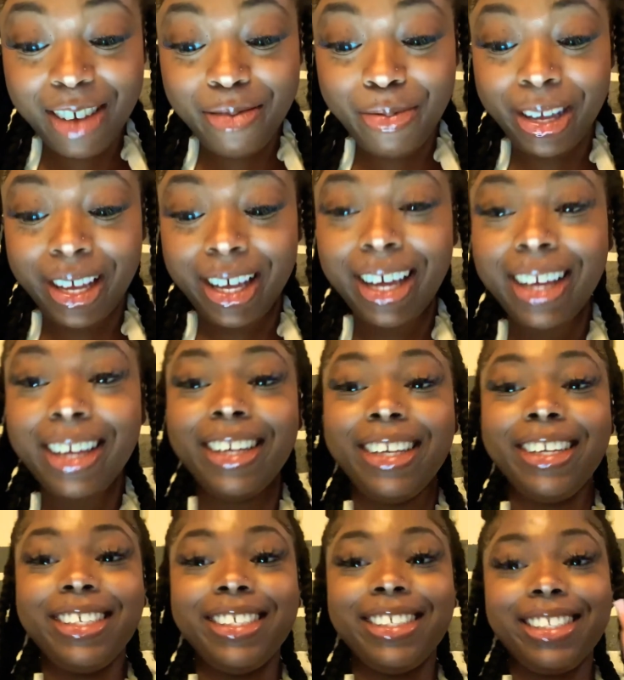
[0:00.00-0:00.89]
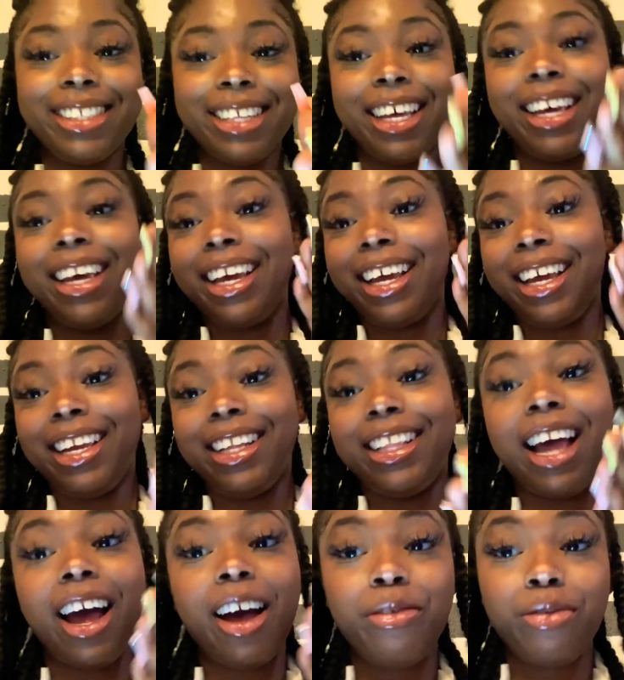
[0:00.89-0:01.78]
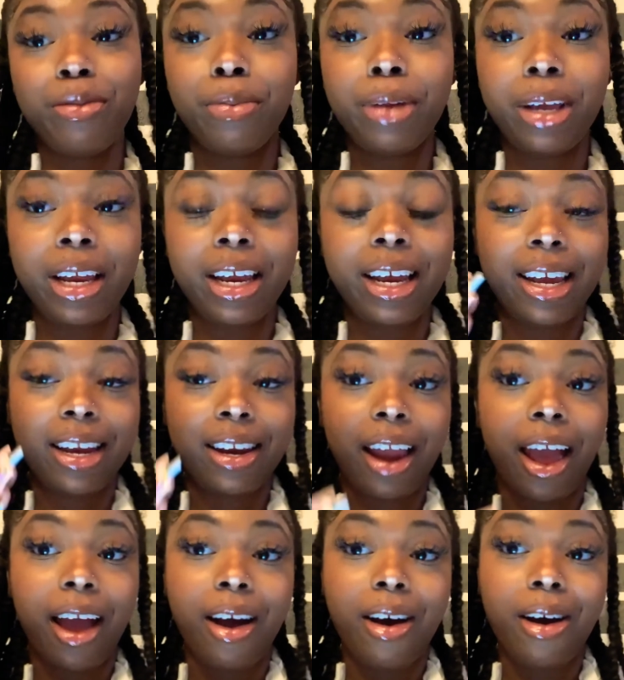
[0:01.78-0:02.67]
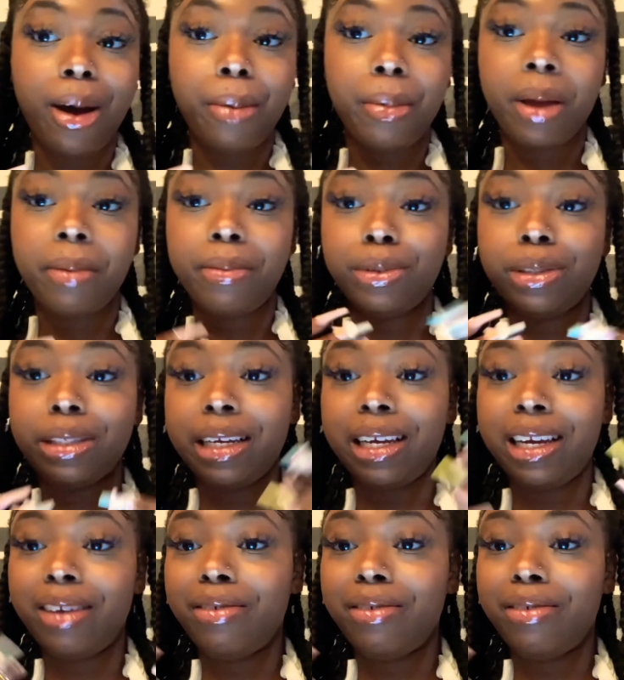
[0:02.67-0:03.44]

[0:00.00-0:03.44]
Because he died for me and now I'm able to live